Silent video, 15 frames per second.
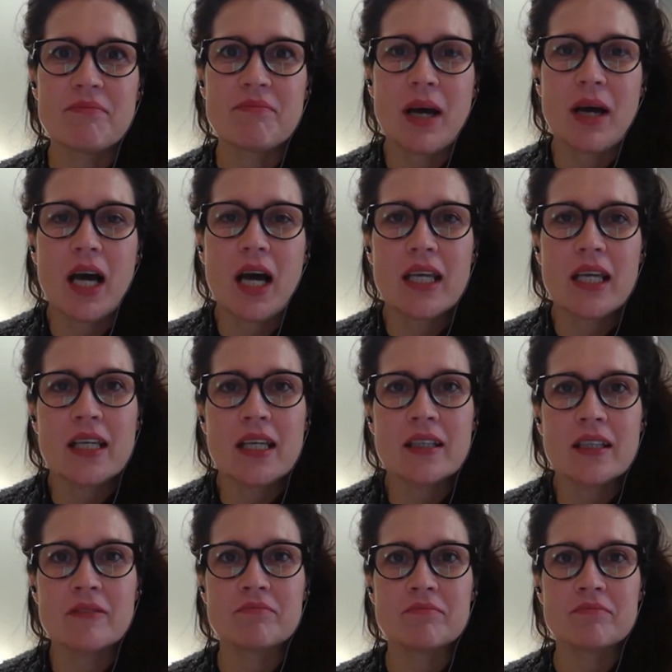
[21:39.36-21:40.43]
by
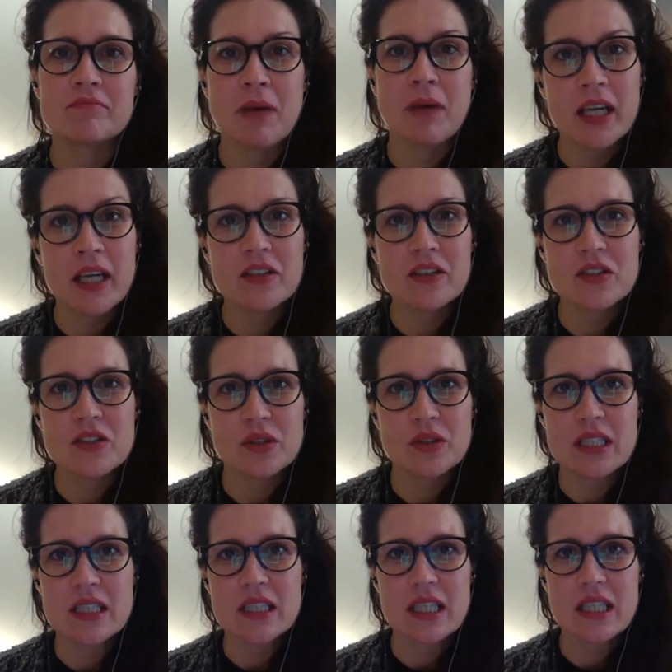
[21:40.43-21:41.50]
my
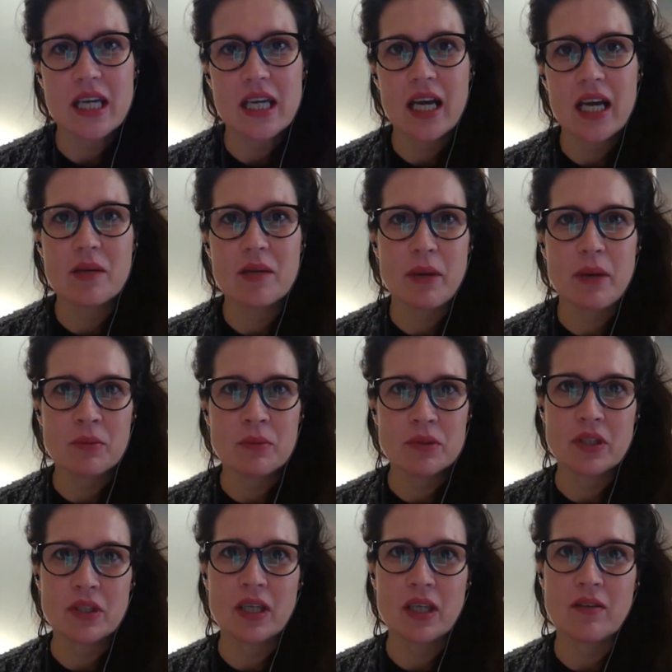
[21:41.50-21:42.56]
consultancy, I am able
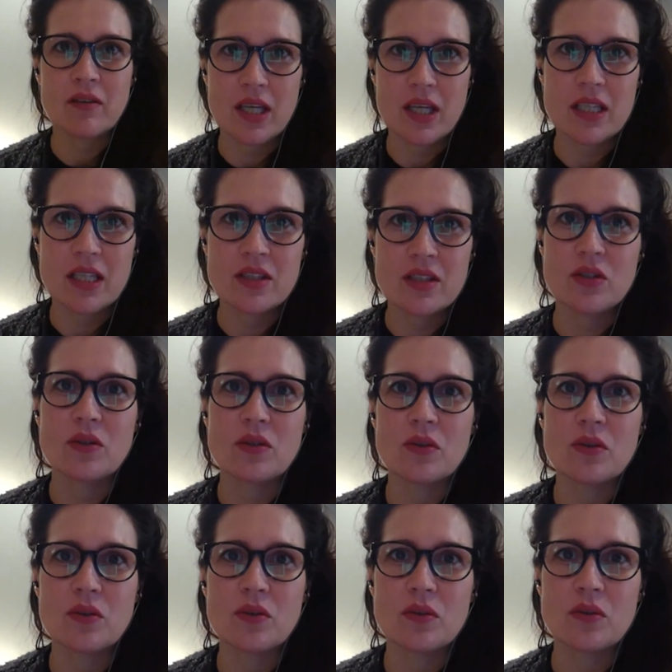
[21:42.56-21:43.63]
to give this
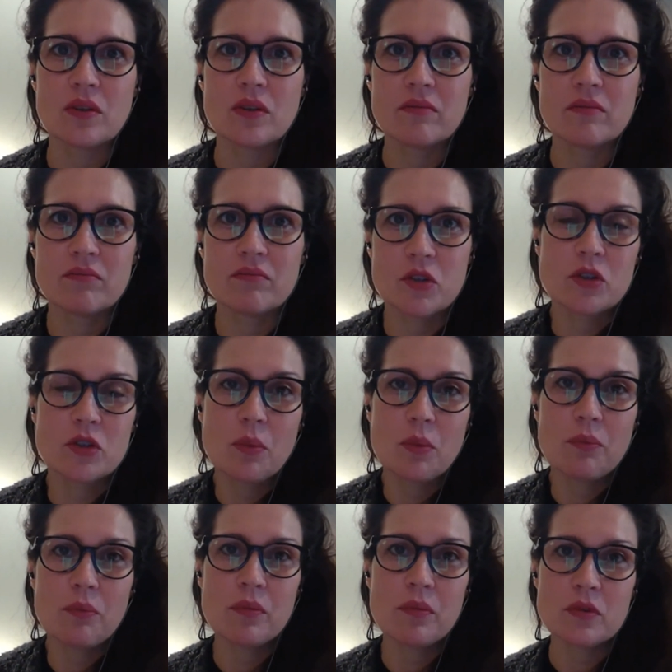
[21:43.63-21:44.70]
to
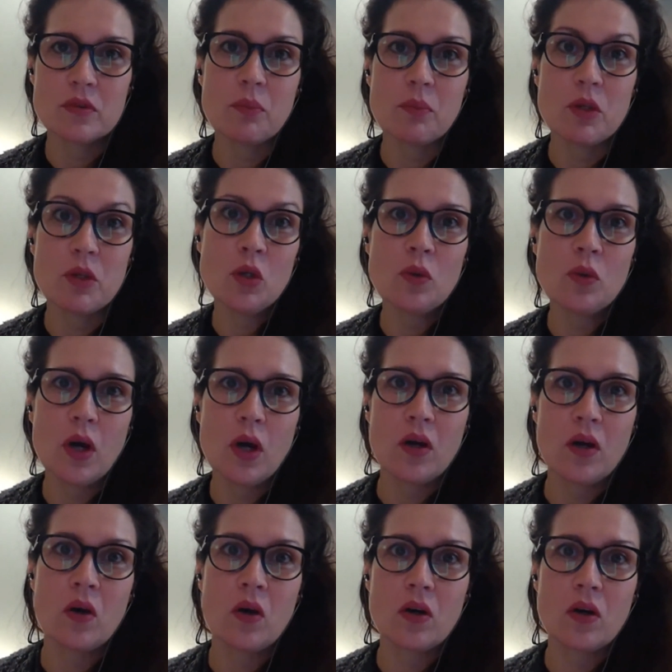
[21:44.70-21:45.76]
some new
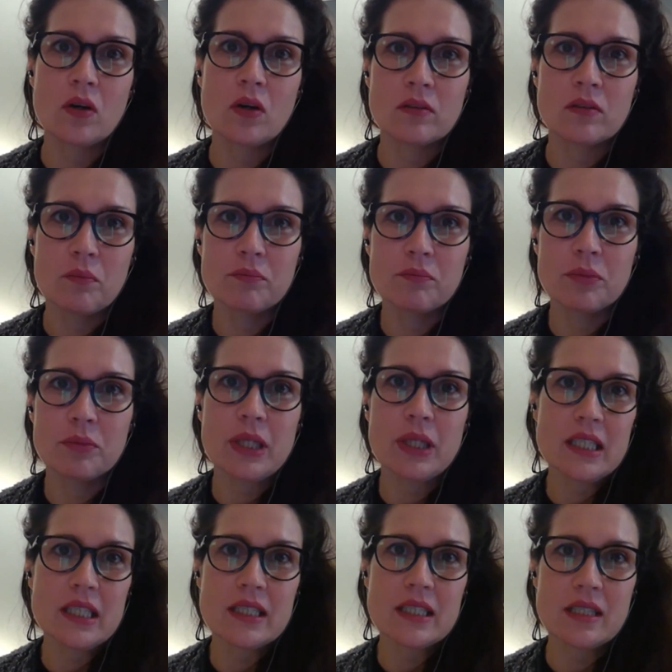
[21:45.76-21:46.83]
or
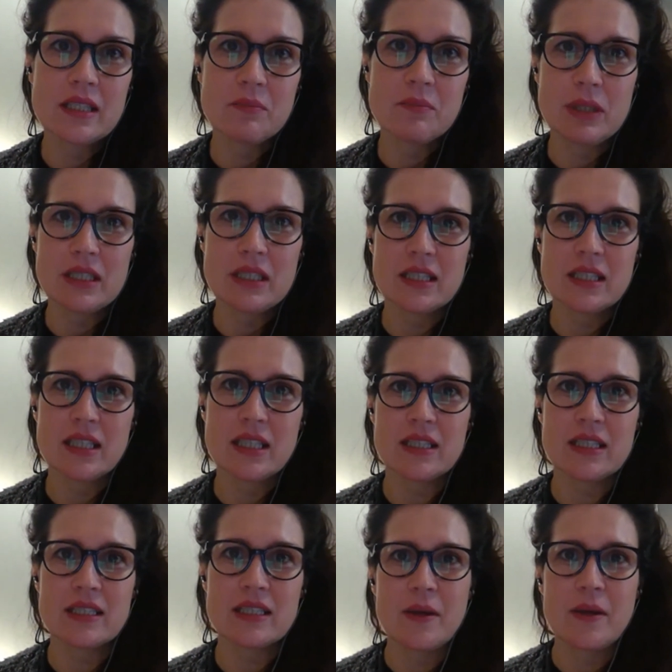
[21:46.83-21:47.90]
pre-existing
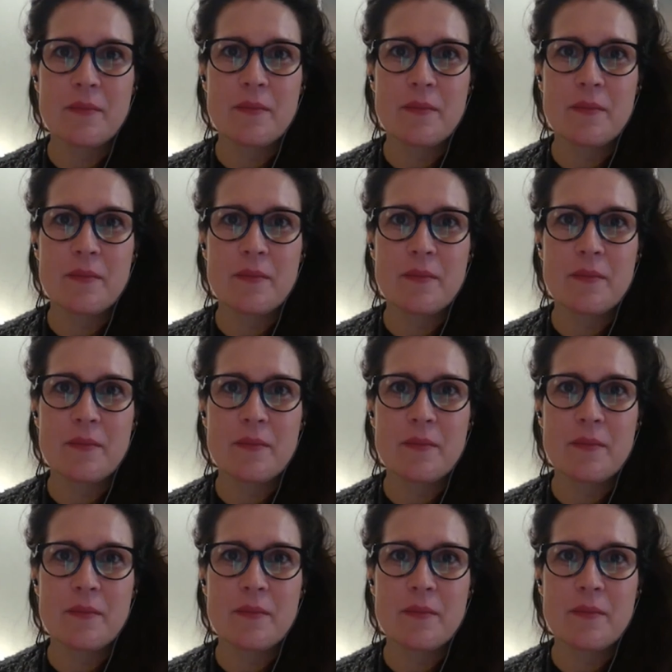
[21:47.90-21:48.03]
businesses.